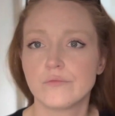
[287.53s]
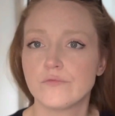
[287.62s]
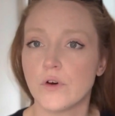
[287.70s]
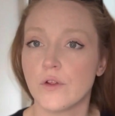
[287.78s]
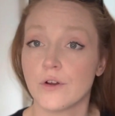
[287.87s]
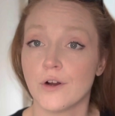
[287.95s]

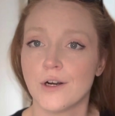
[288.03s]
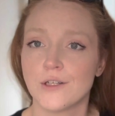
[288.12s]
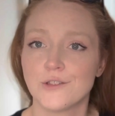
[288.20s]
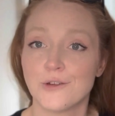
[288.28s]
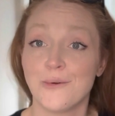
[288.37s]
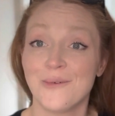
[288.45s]
All the
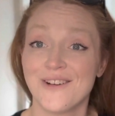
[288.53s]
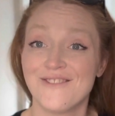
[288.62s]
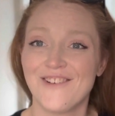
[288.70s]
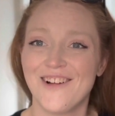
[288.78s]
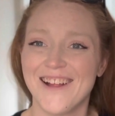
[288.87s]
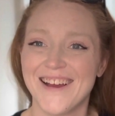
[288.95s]
cards don't want to
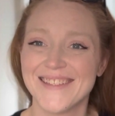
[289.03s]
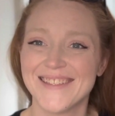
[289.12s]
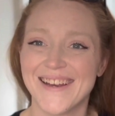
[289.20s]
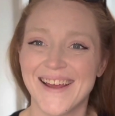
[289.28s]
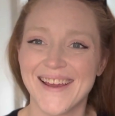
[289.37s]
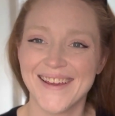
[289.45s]
fall out
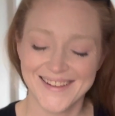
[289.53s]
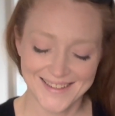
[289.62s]
today.